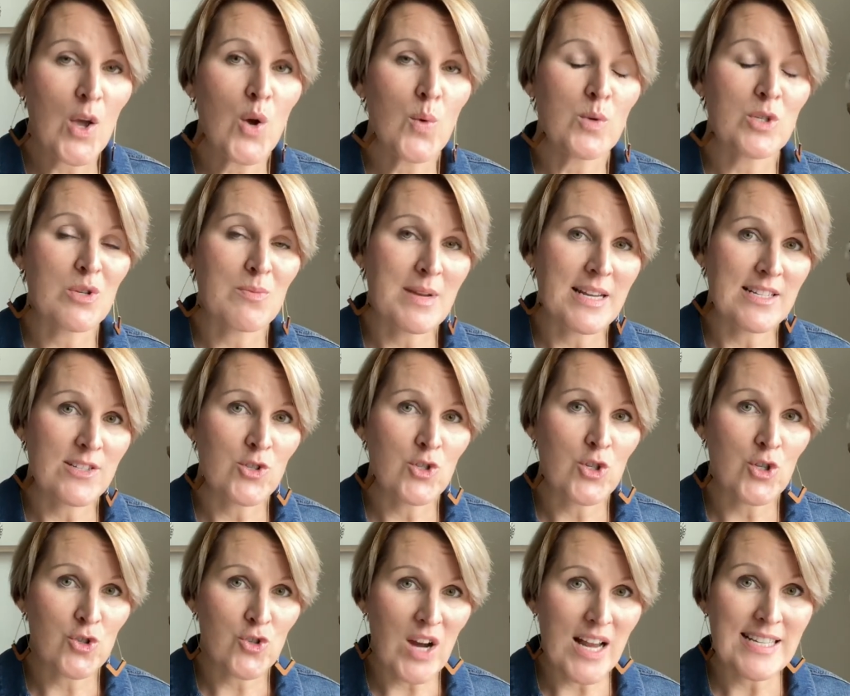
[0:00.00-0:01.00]
which means
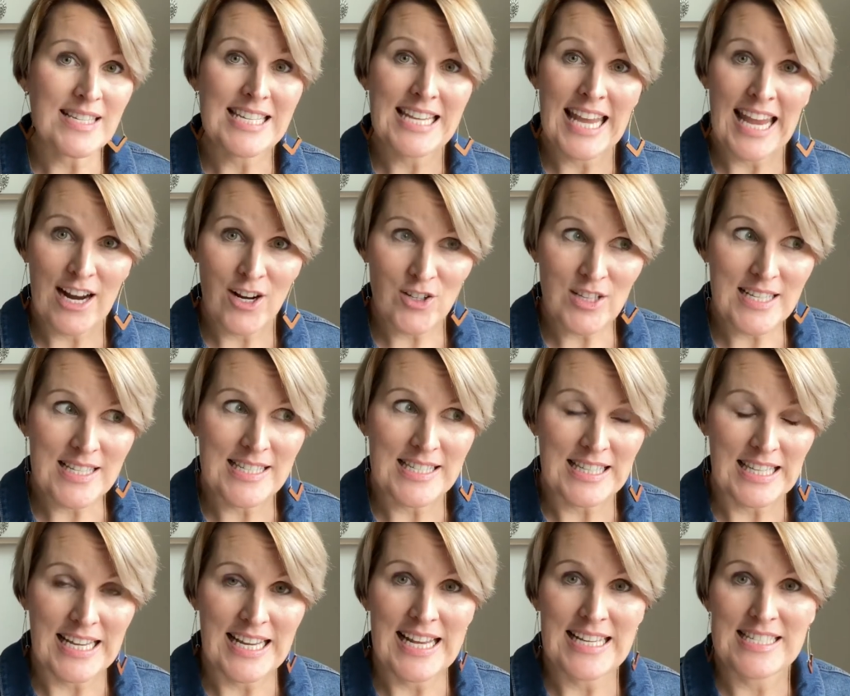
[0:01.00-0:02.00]
to dress
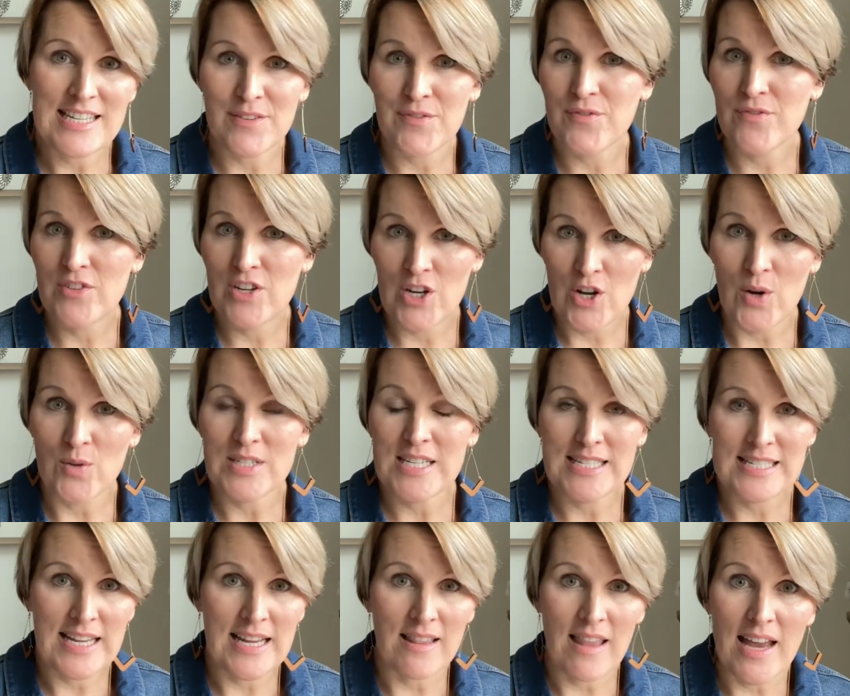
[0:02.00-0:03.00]
carelessly, as if, you know, to
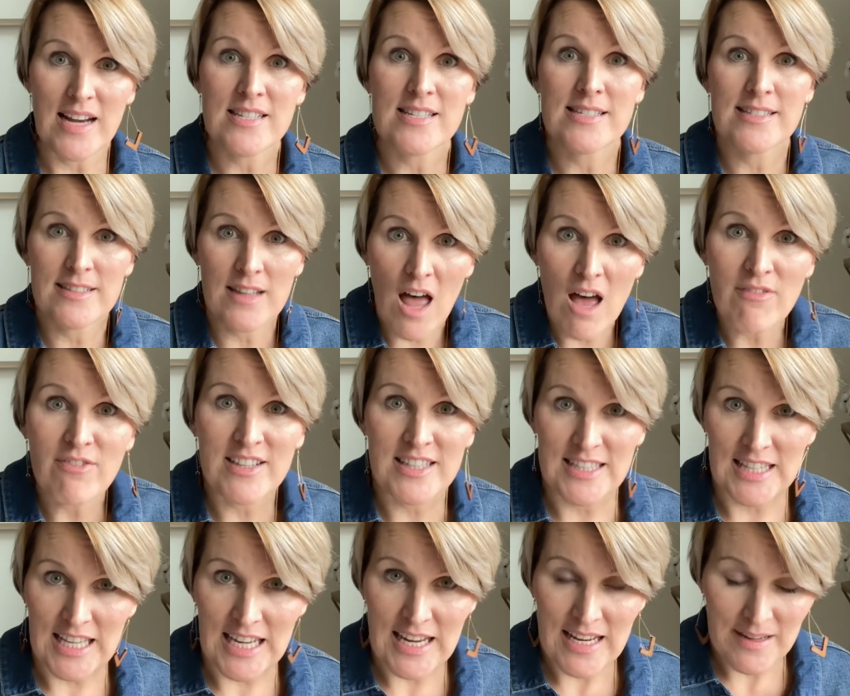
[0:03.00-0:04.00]
say like
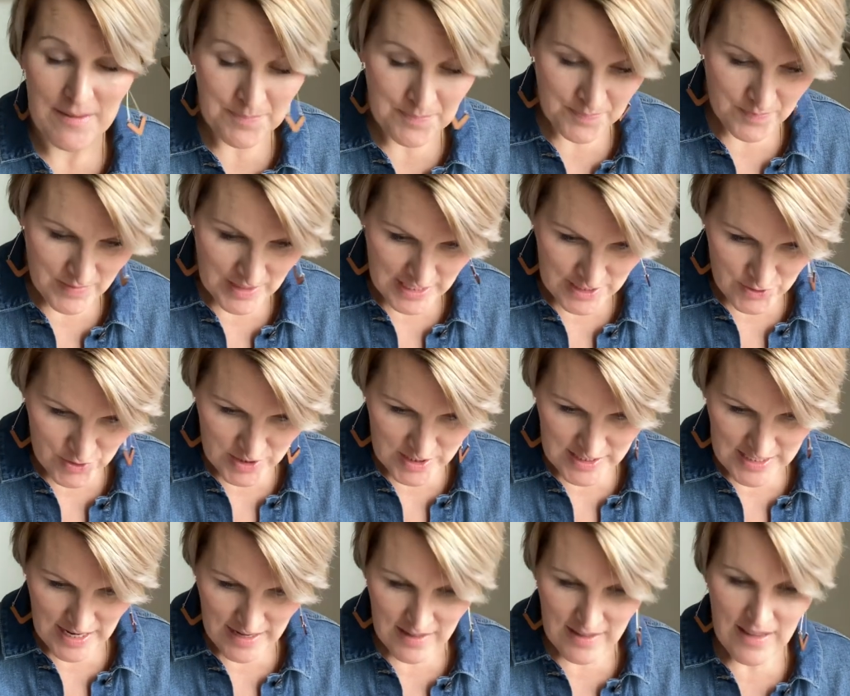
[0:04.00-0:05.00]
slovenly,
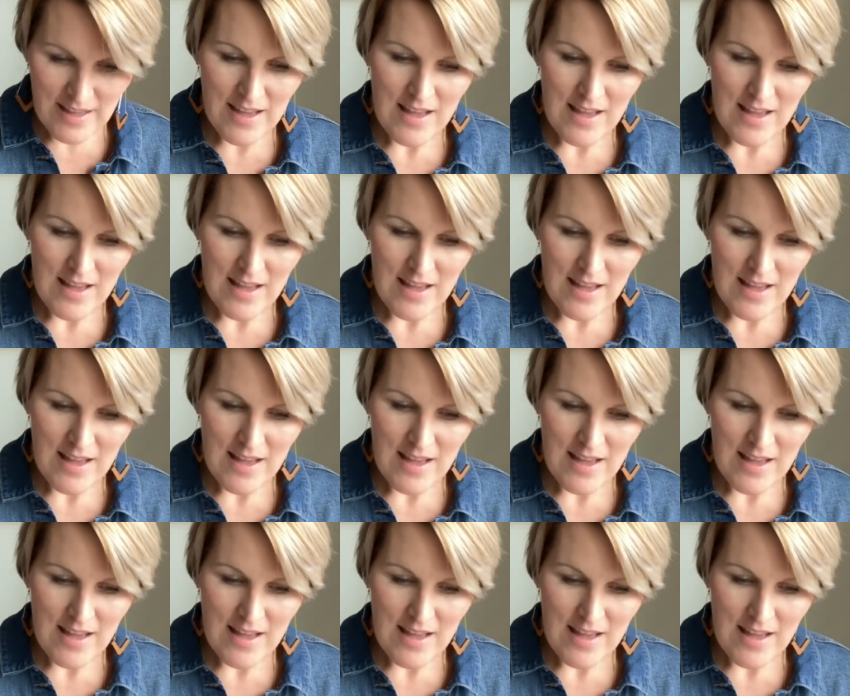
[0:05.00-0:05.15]
interesting.